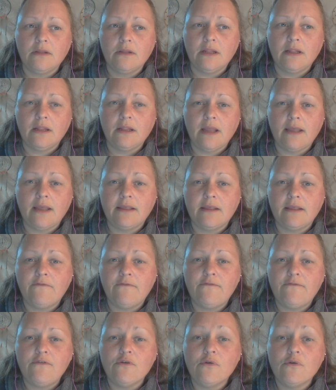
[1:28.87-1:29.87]
like
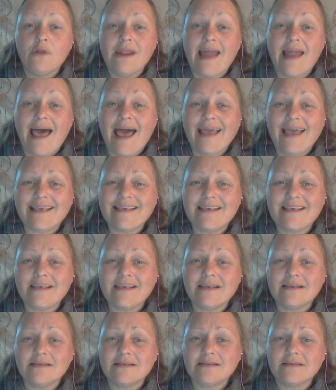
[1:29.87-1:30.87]
if you lack
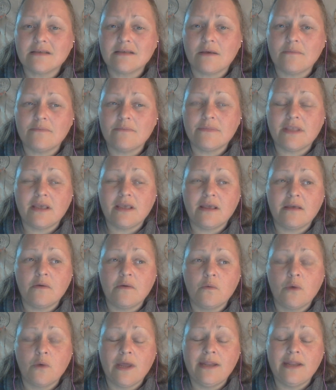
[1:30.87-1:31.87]
something,
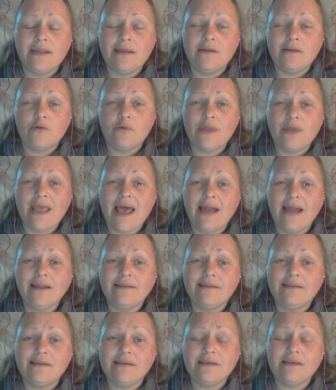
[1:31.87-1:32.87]
when in
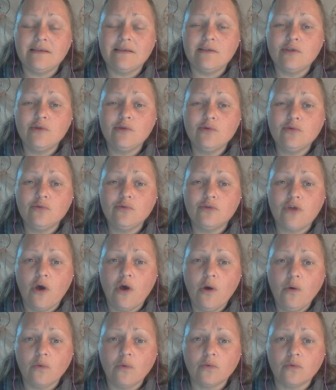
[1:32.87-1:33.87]
reality you
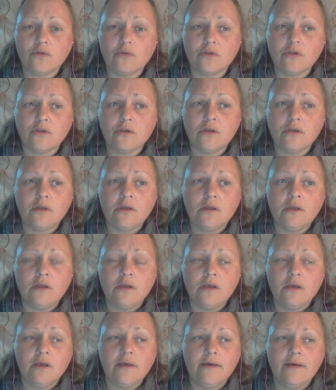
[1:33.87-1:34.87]
don't,
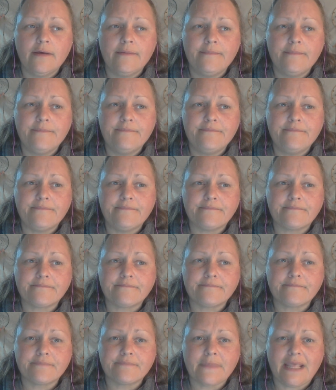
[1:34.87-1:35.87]
um,
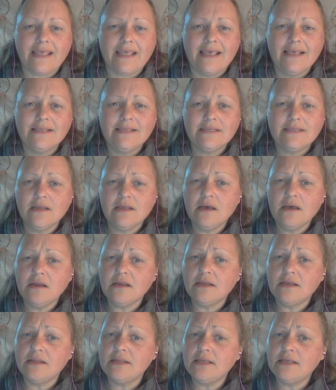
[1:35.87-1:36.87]
it's not
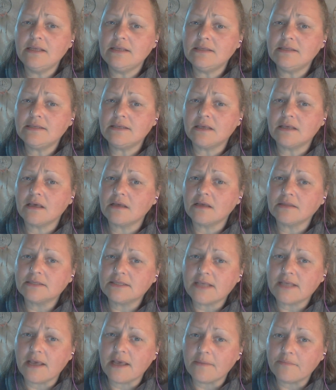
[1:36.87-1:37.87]
an easy
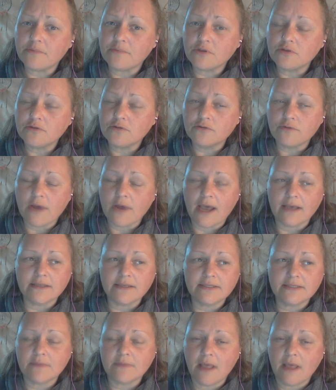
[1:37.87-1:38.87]
concept to
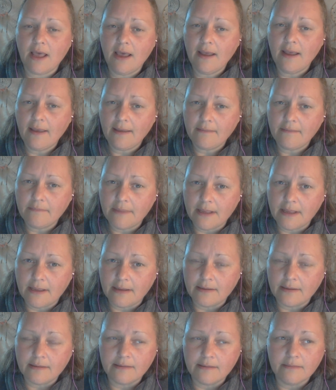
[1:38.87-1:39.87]
grasp, I
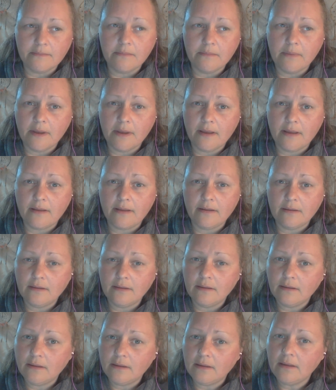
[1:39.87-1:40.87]
admit, but
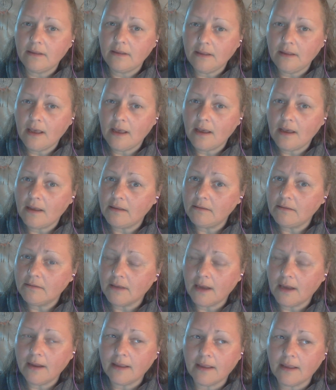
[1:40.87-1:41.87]
yeah, you
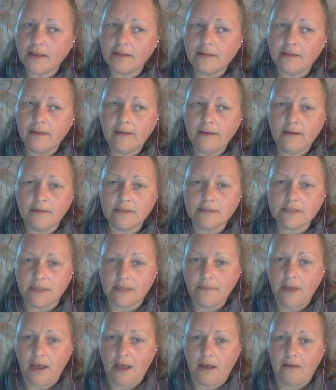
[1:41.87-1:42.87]
gotta get there
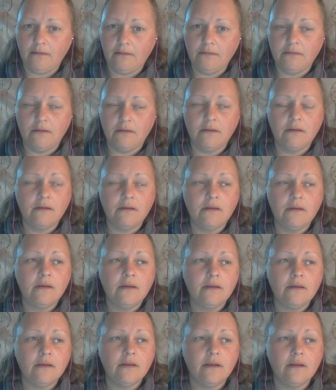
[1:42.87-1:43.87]
somehow,
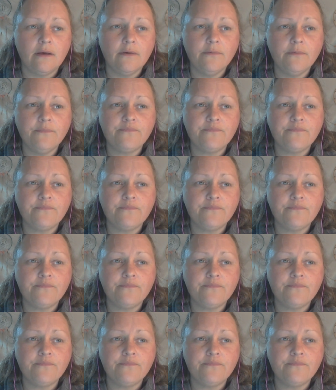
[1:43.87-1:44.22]
you know,